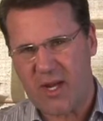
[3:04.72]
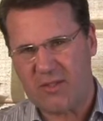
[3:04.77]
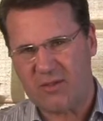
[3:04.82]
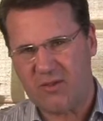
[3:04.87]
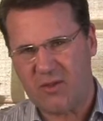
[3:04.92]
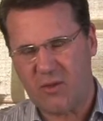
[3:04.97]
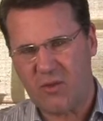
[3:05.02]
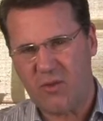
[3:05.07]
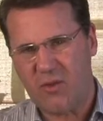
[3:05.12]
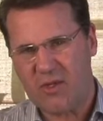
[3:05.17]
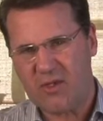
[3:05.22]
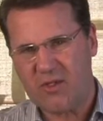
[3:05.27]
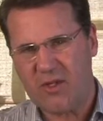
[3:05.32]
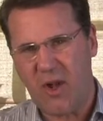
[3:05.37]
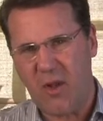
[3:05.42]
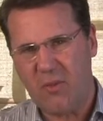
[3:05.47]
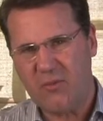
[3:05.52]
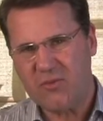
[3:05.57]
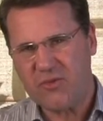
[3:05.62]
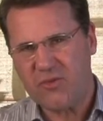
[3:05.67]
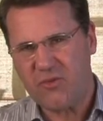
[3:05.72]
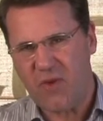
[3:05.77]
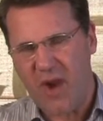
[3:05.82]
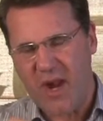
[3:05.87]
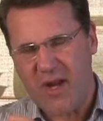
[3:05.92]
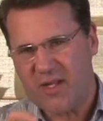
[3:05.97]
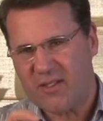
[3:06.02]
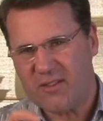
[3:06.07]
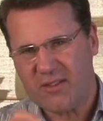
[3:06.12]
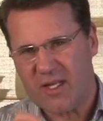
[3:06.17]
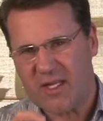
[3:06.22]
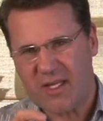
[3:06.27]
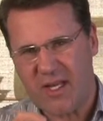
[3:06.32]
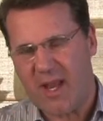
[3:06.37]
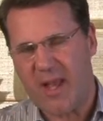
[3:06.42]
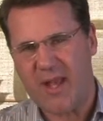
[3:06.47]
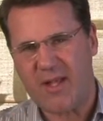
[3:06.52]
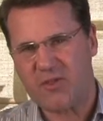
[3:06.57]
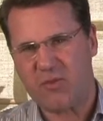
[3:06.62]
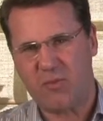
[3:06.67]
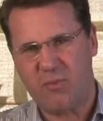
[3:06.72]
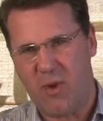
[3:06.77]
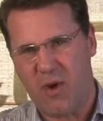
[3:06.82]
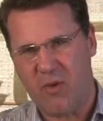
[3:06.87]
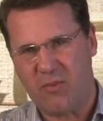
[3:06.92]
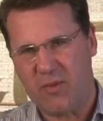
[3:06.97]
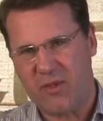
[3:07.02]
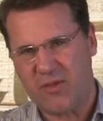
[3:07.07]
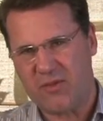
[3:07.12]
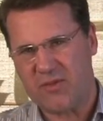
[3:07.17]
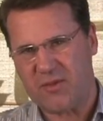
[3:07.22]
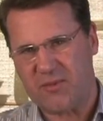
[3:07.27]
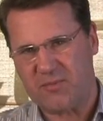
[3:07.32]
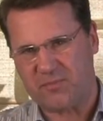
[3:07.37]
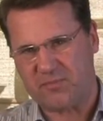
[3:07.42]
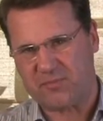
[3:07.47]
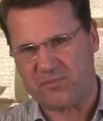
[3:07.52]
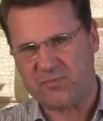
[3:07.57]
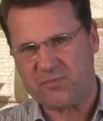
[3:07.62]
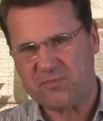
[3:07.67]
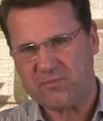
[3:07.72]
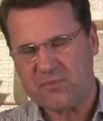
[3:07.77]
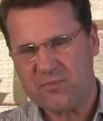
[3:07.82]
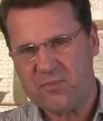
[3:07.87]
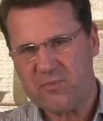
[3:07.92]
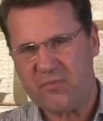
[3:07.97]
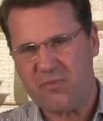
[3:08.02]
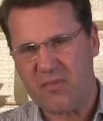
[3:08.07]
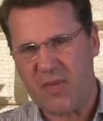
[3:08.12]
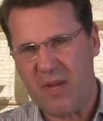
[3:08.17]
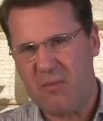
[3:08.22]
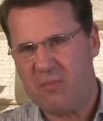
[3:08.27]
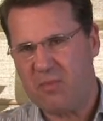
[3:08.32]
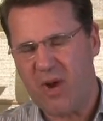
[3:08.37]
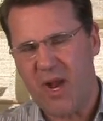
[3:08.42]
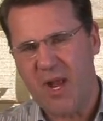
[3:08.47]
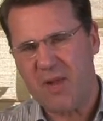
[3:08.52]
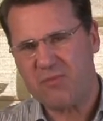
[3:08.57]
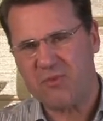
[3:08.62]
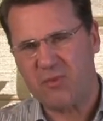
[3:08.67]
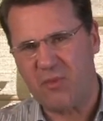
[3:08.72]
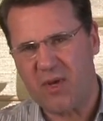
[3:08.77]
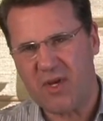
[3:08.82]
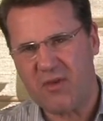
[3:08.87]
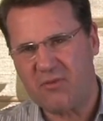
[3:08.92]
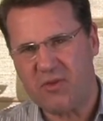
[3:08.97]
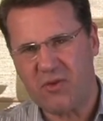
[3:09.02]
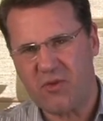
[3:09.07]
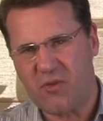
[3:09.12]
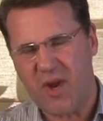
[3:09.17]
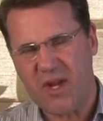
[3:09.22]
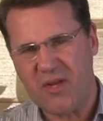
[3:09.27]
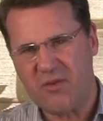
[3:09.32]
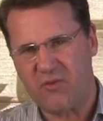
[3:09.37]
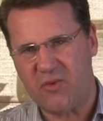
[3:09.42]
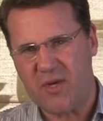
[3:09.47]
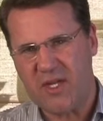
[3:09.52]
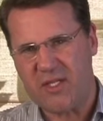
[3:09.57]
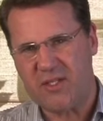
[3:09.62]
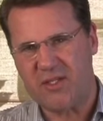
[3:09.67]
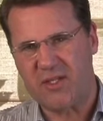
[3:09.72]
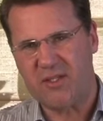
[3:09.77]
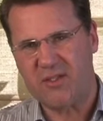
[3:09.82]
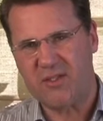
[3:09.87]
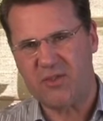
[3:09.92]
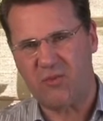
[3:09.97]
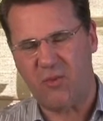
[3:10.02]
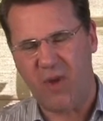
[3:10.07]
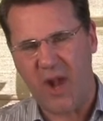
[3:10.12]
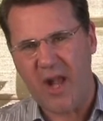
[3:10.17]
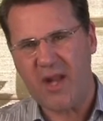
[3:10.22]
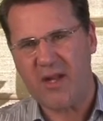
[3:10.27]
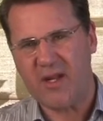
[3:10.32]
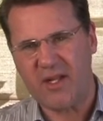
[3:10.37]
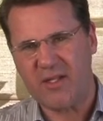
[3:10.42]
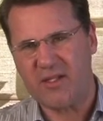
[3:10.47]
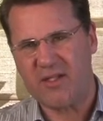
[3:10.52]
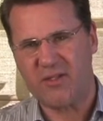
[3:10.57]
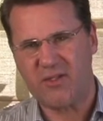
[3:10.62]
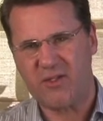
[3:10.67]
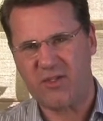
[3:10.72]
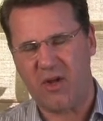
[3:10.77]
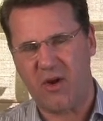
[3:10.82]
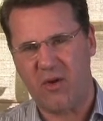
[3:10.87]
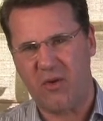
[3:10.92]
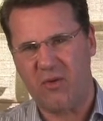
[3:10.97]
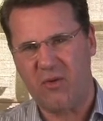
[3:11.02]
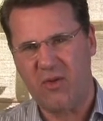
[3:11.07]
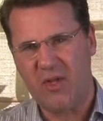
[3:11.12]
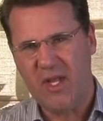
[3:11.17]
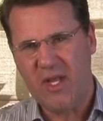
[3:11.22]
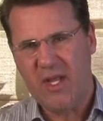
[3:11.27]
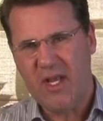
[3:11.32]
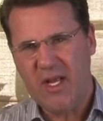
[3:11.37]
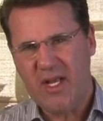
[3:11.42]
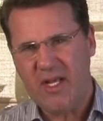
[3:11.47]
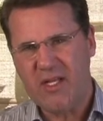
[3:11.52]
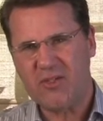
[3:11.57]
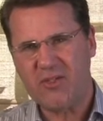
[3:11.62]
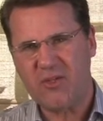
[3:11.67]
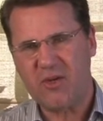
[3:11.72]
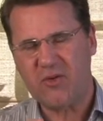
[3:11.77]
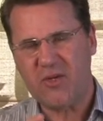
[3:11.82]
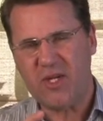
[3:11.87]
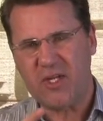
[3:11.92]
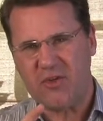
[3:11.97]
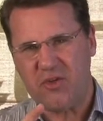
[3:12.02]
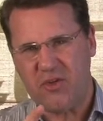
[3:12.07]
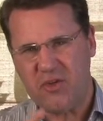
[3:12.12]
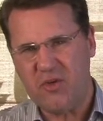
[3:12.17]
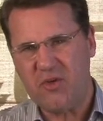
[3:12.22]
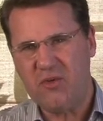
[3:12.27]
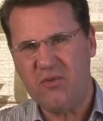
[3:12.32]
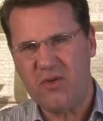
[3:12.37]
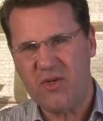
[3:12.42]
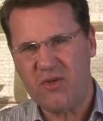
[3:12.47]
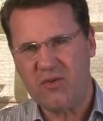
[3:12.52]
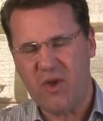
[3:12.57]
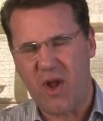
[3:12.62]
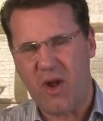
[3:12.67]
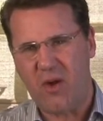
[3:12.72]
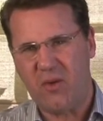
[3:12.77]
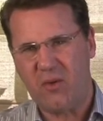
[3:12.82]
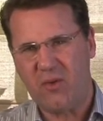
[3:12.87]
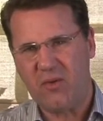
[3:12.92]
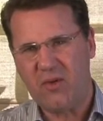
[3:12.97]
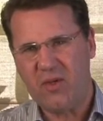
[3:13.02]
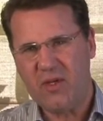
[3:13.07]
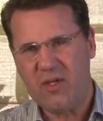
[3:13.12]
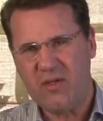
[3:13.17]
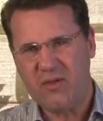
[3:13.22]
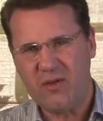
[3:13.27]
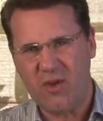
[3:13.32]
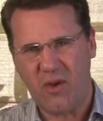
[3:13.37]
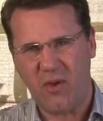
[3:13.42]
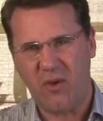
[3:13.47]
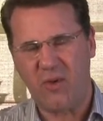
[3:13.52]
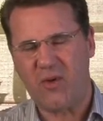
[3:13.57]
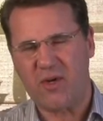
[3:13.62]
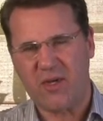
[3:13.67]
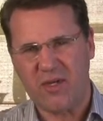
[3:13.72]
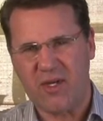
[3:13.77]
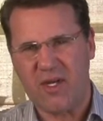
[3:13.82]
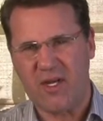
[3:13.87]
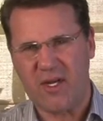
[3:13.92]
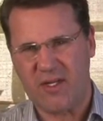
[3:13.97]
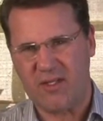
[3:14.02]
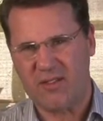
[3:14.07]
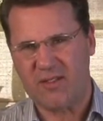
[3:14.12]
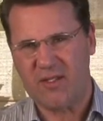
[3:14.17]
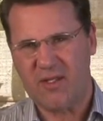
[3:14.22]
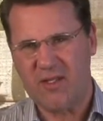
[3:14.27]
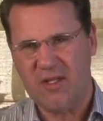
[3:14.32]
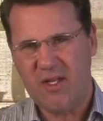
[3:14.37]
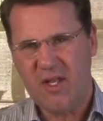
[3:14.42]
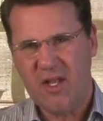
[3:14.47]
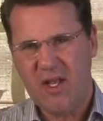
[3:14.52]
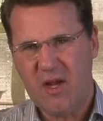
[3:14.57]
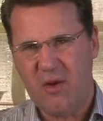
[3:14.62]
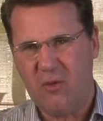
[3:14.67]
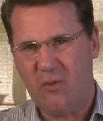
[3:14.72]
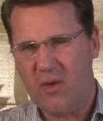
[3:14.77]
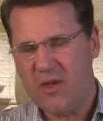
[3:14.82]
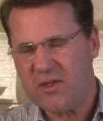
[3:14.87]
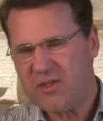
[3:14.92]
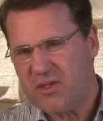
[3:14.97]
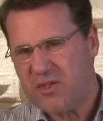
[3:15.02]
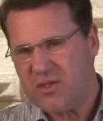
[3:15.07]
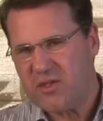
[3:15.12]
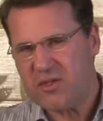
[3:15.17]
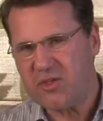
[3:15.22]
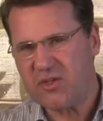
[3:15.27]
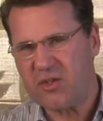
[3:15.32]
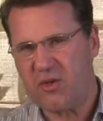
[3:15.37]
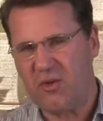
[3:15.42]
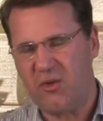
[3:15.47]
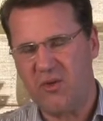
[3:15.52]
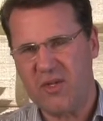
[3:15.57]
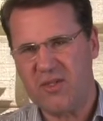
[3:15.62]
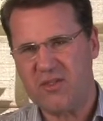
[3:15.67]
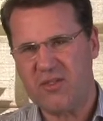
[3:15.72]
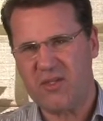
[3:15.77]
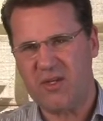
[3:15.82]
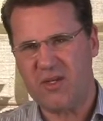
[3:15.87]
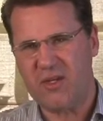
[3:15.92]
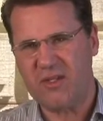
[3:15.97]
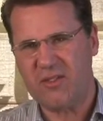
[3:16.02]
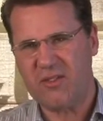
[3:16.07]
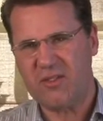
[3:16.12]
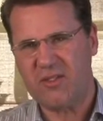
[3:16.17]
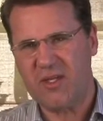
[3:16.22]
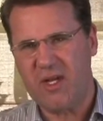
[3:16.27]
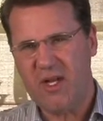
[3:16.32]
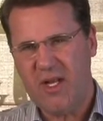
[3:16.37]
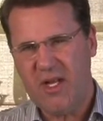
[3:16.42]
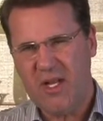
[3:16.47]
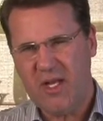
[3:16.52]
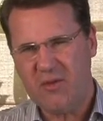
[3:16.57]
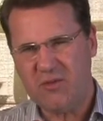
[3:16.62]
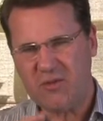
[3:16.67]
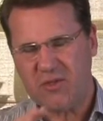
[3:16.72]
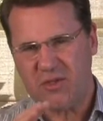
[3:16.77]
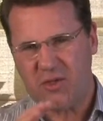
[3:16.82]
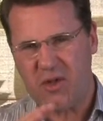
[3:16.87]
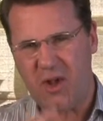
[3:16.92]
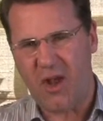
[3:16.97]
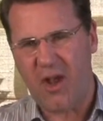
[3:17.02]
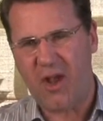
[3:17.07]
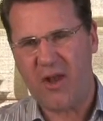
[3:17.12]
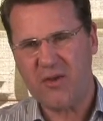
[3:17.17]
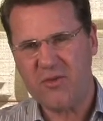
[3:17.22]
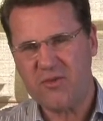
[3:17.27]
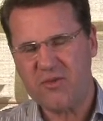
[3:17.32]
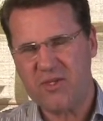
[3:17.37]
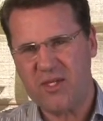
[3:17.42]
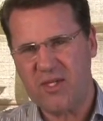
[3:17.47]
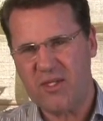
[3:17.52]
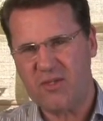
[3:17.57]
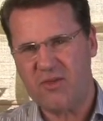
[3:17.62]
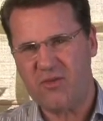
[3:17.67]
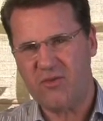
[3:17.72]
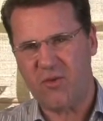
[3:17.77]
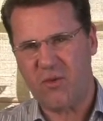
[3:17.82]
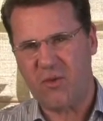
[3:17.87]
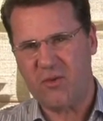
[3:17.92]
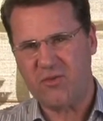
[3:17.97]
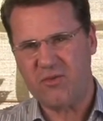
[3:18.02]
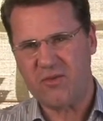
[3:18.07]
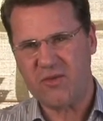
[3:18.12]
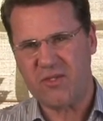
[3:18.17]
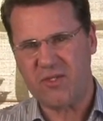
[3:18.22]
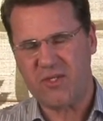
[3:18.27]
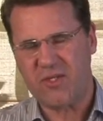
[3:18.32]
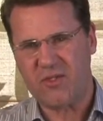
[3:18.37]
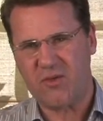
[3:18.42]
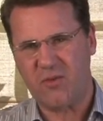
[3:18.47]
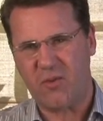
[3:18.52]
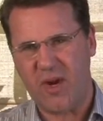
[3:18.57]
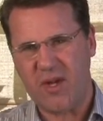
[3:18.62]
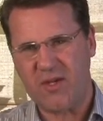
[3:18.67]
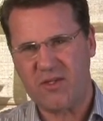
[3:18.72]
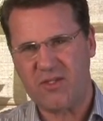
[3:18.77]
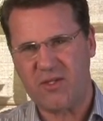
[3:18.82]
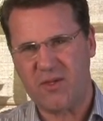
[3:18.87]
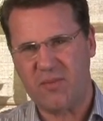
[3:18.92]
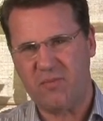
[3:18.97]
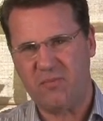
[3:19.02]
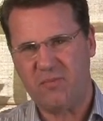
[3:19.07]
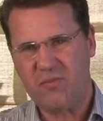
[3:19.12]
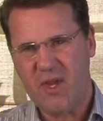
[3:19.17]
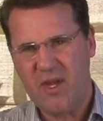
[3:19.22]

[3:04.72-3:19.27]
like the Lord comes right at that last moment. And perhaps one of the great reasons why that is so that you will know the Lord did it. It wasn't just coincidence. It was God who's in control of the situation.